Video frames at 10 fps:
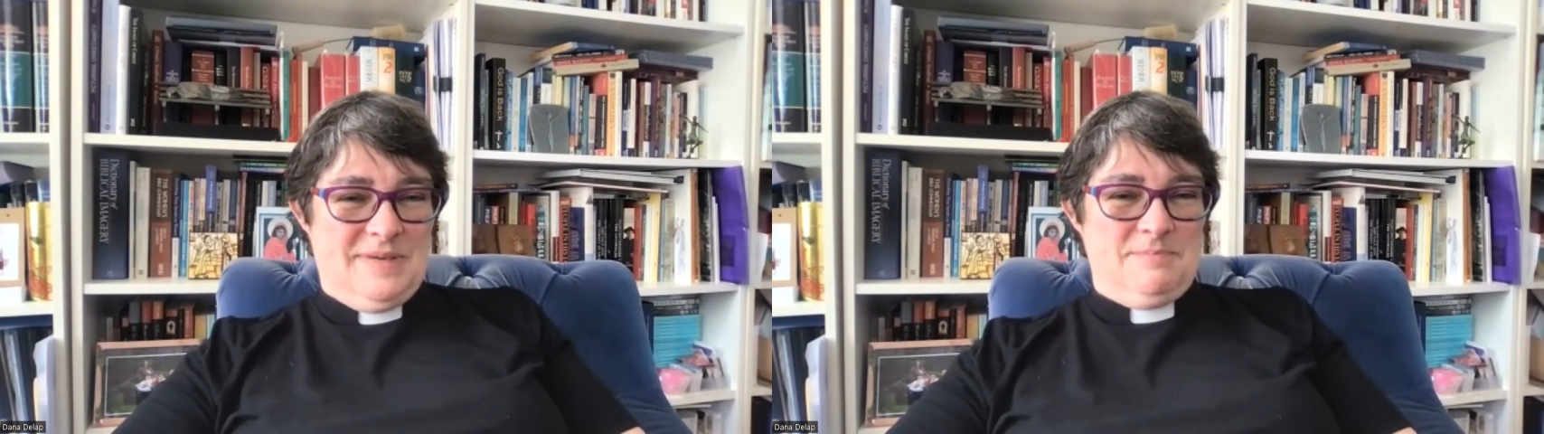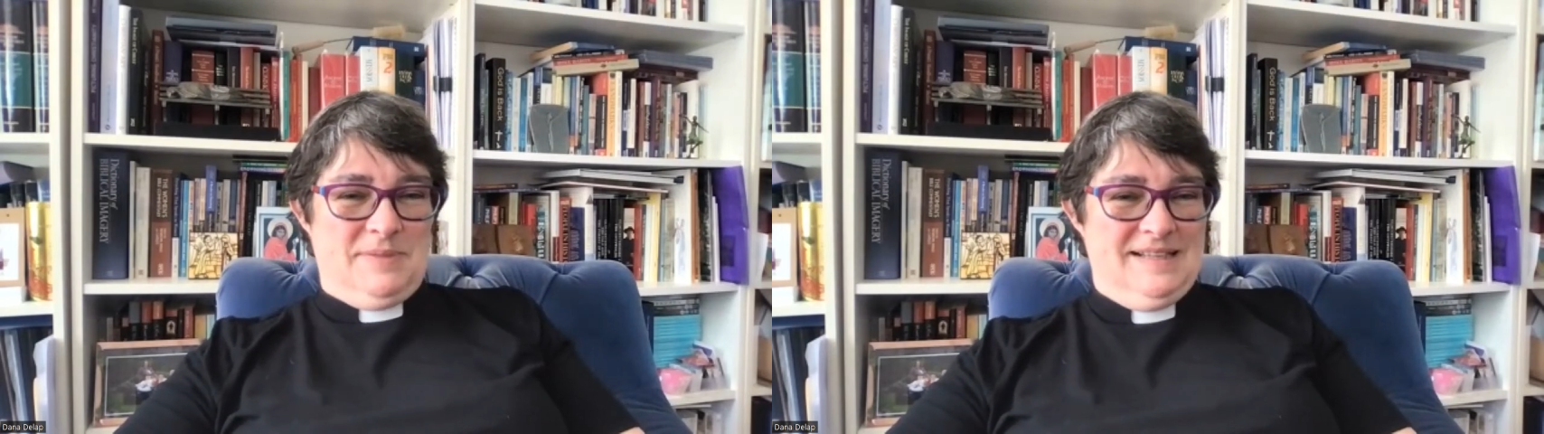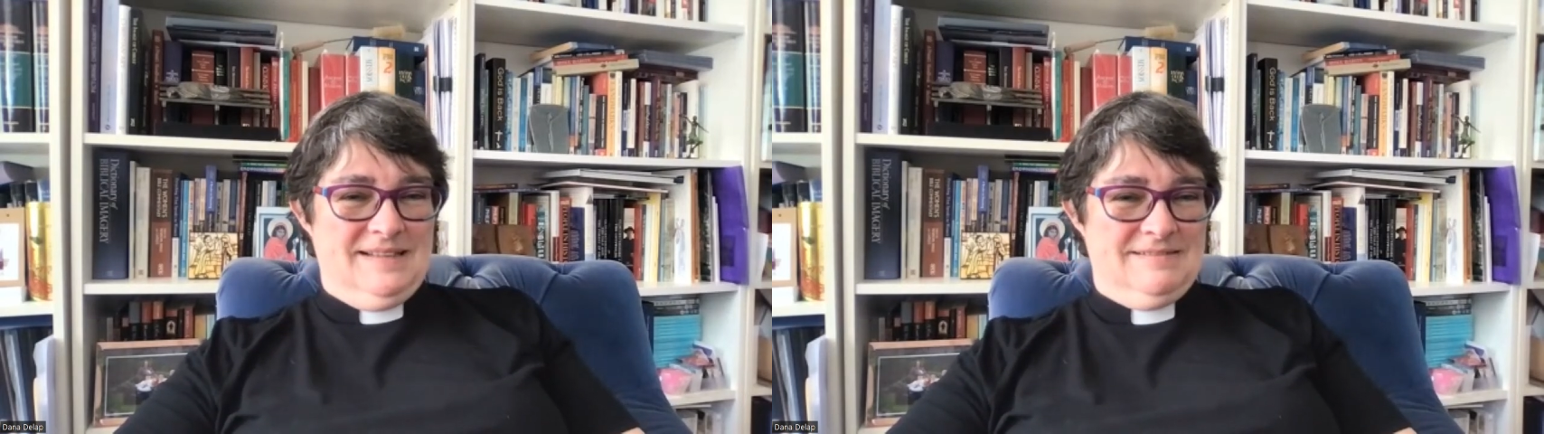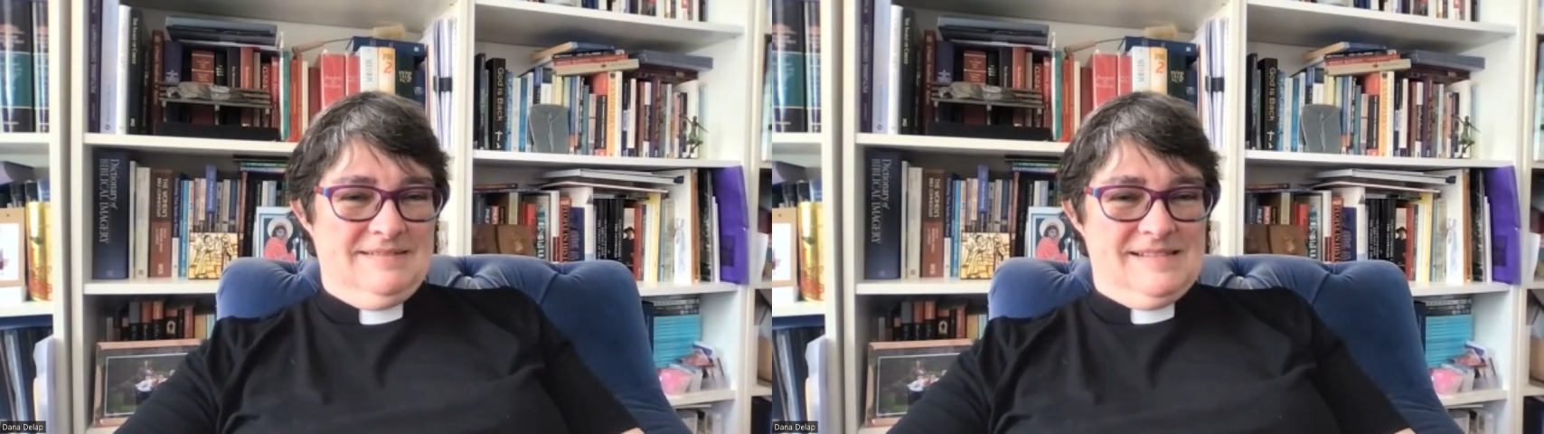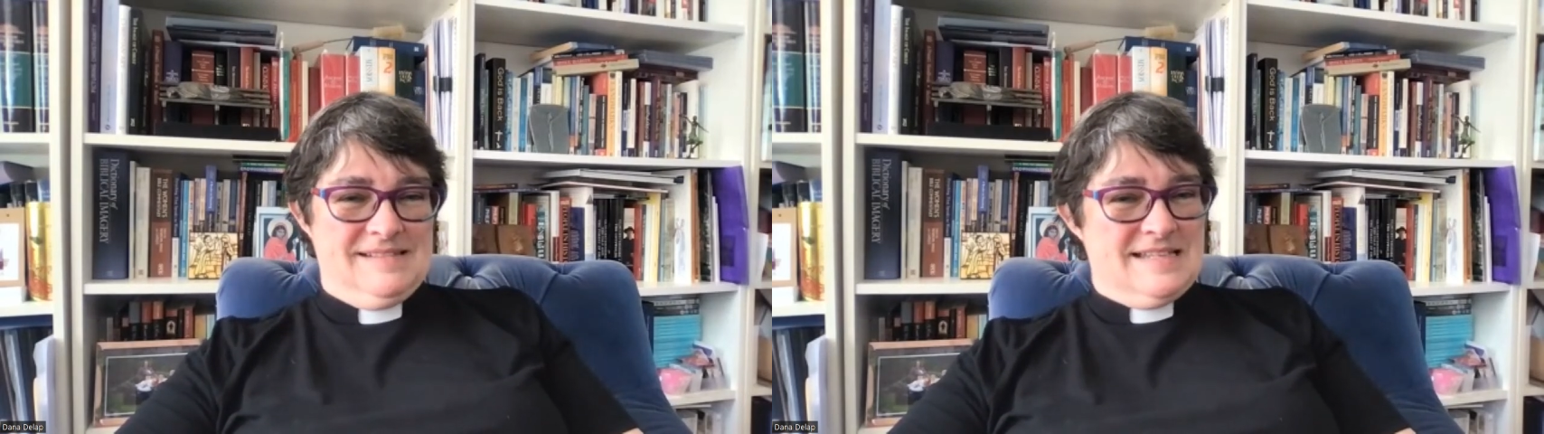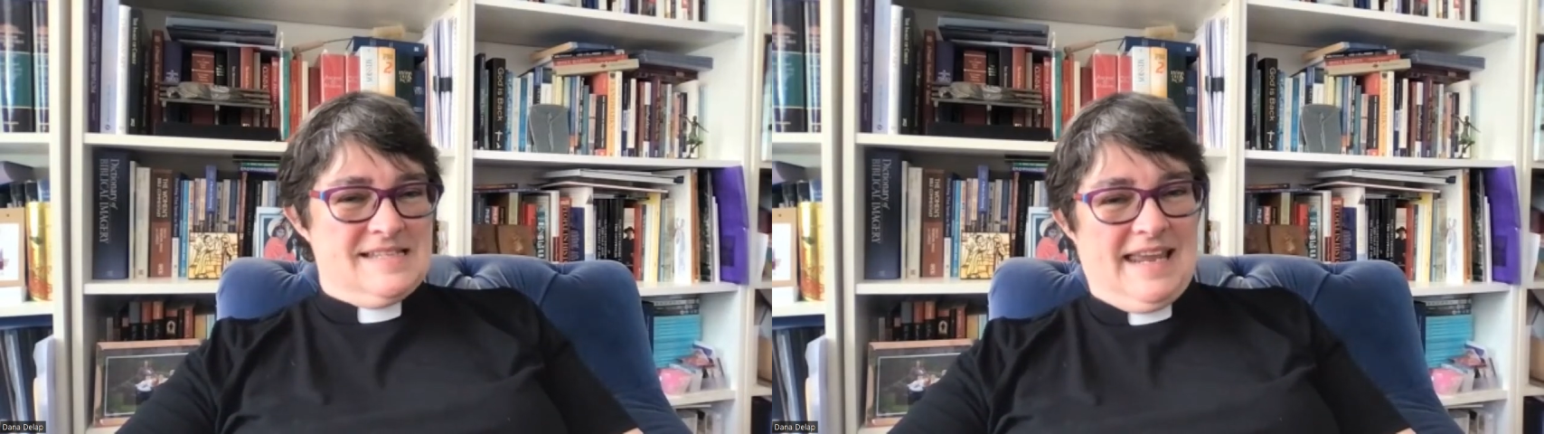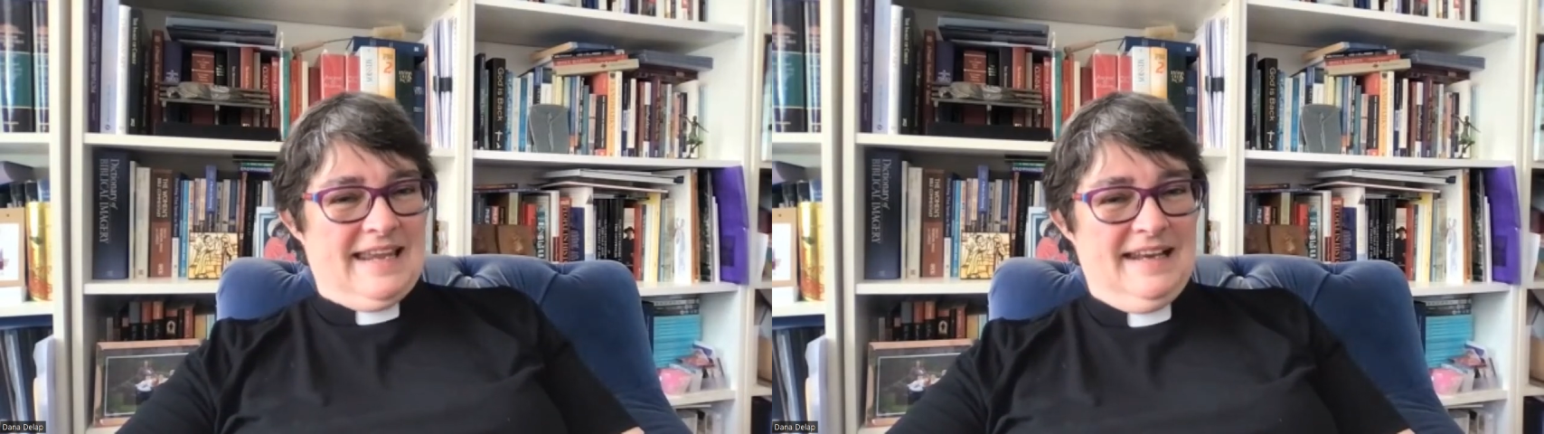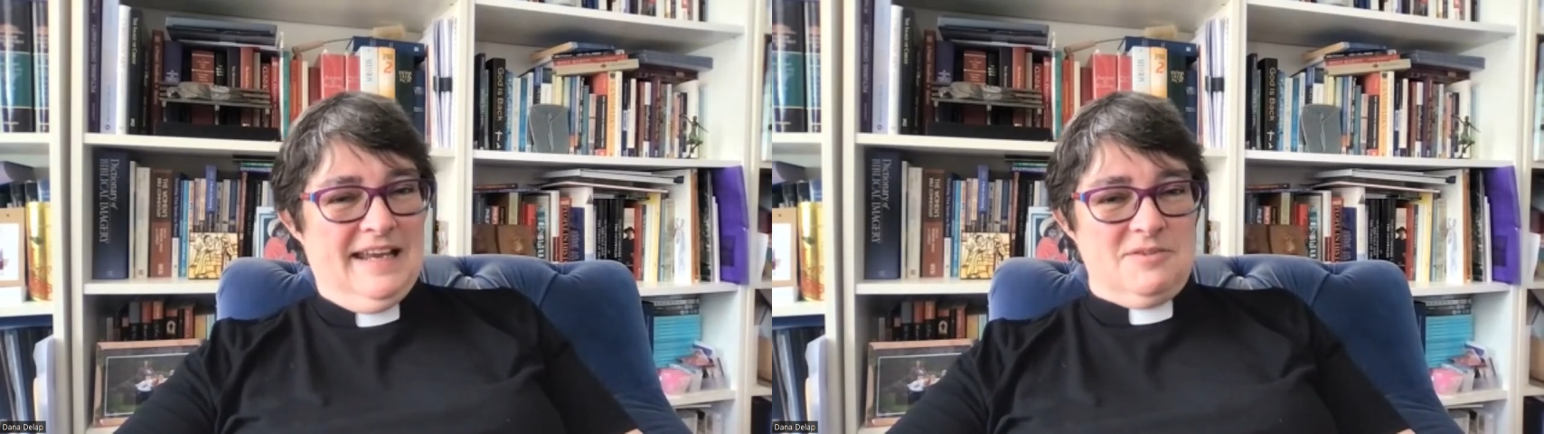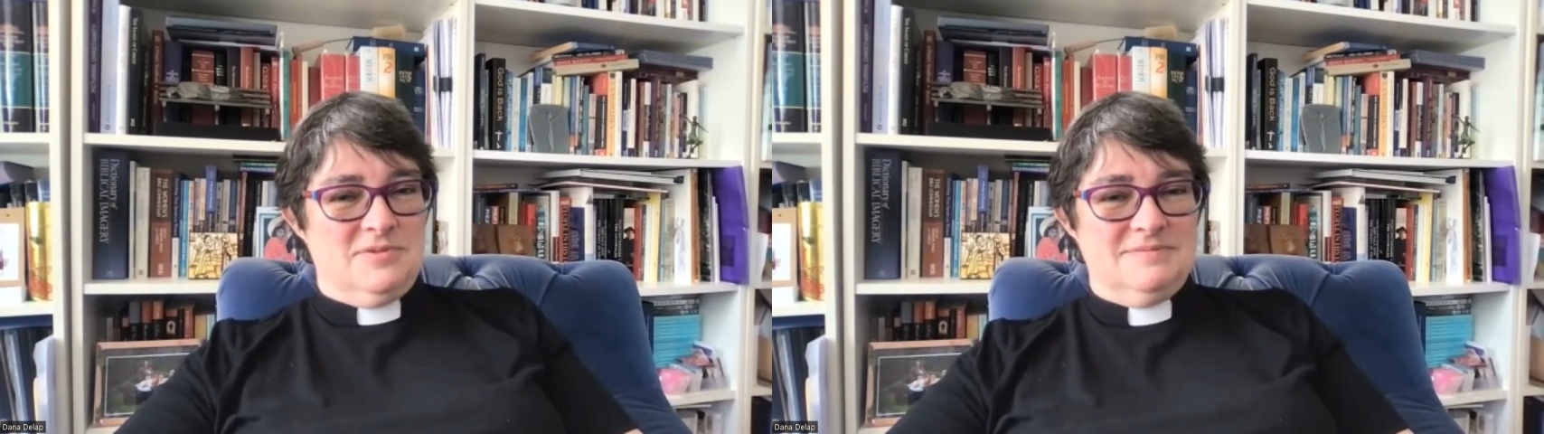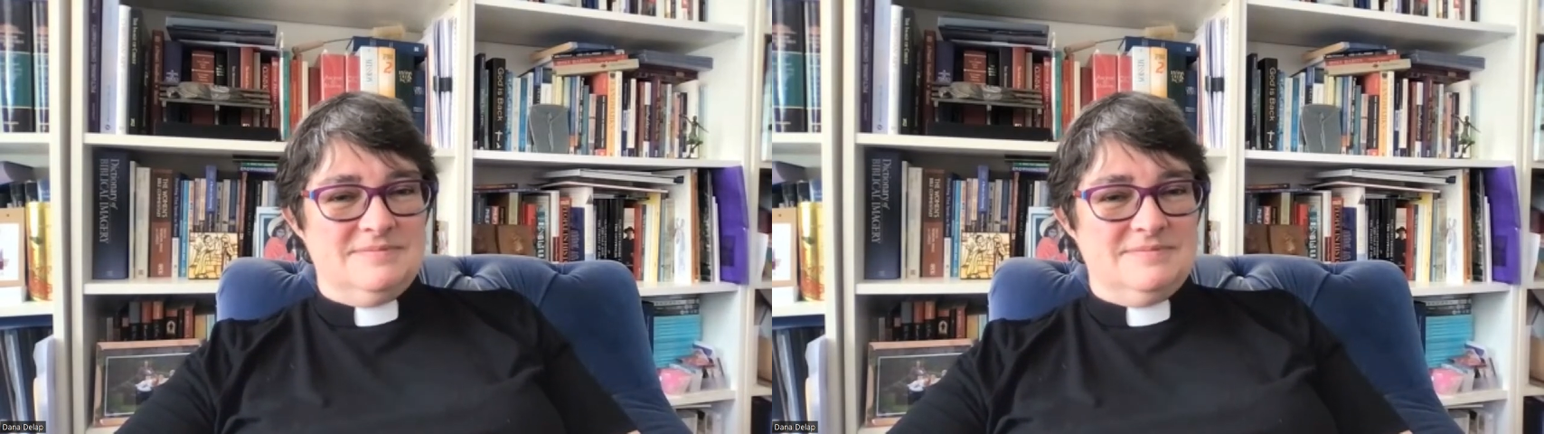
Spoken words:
people saying hello.